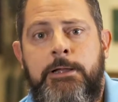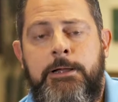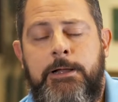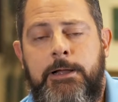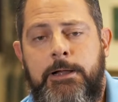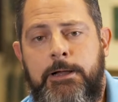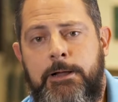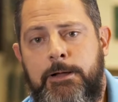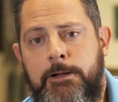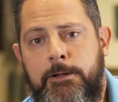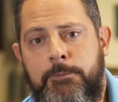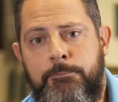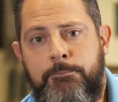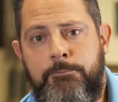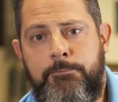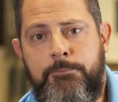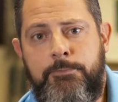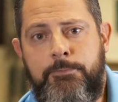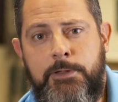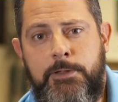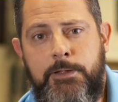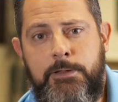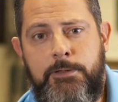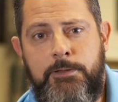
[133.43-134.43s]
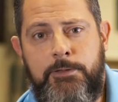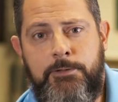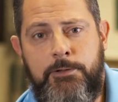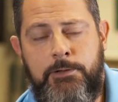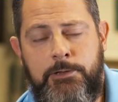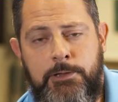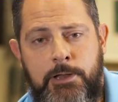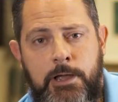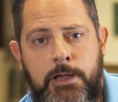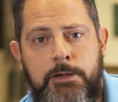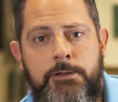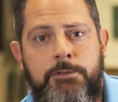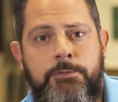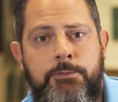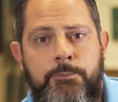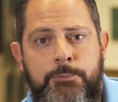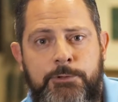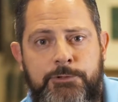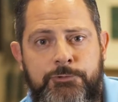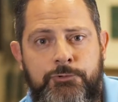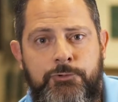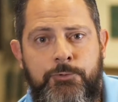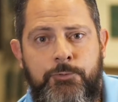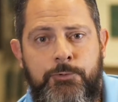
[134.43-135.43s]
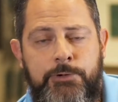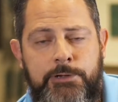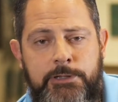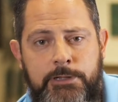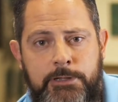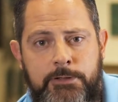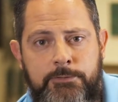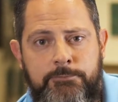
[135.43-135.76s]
A lot of the majority